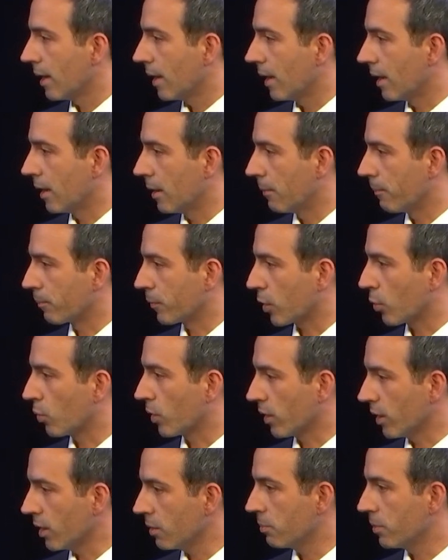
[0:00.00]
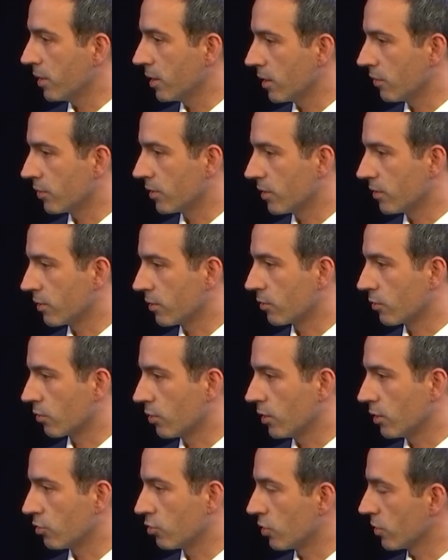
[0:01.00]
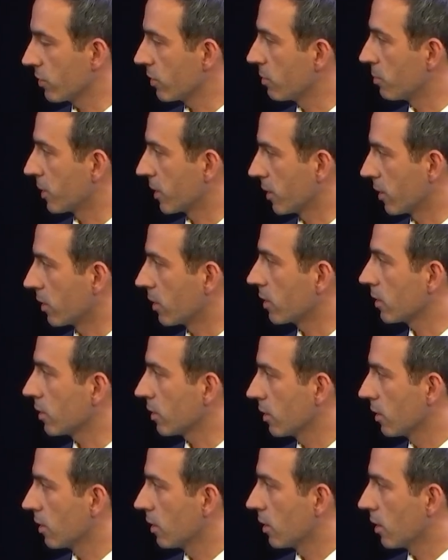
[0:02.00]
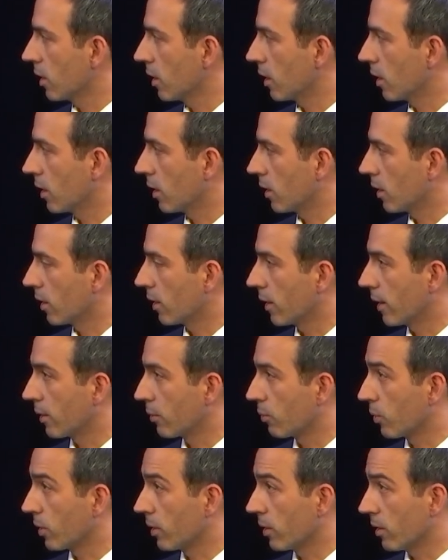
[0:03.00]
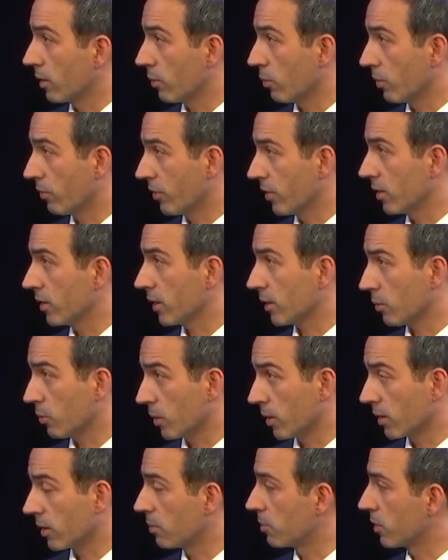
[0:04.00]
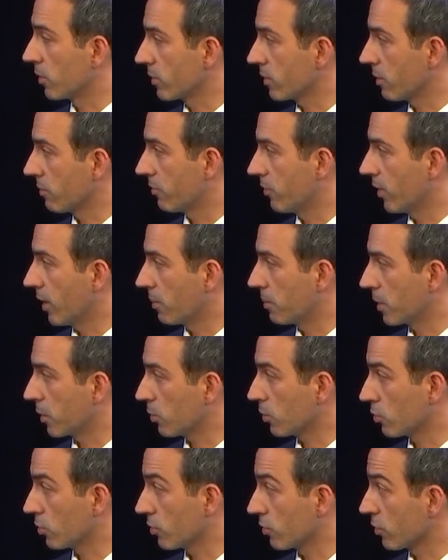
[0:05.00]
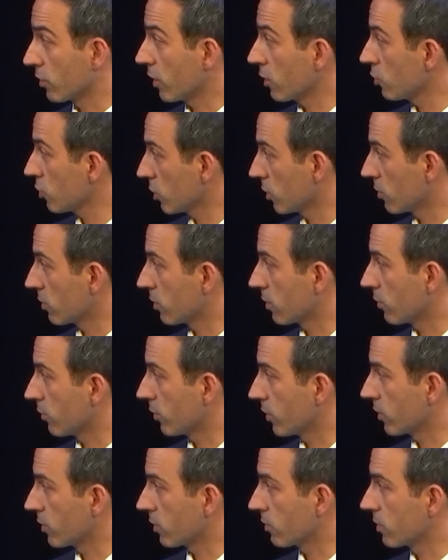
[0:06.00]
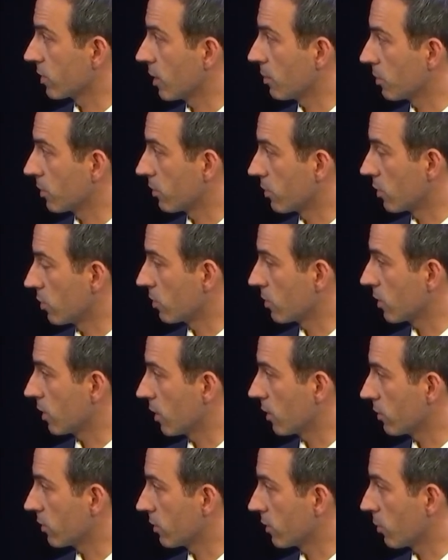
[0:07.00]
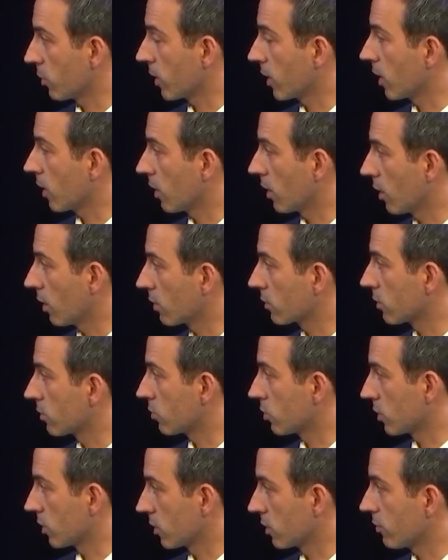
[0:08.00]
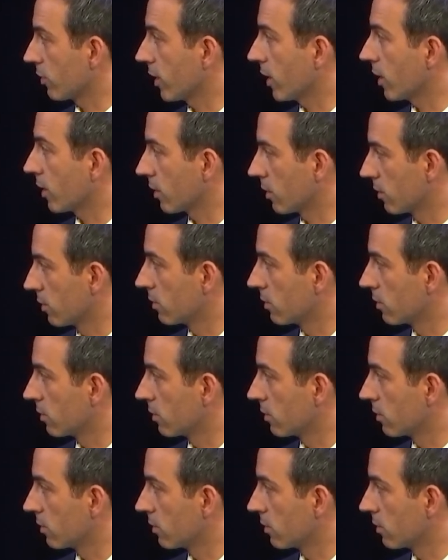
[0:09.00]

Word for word: Um, we really believe this is really just the beginning. Uh, and we, we feel like with A W S AppFabric, we're just scratching the surface of some of the use cases that we can unlock through generative A I.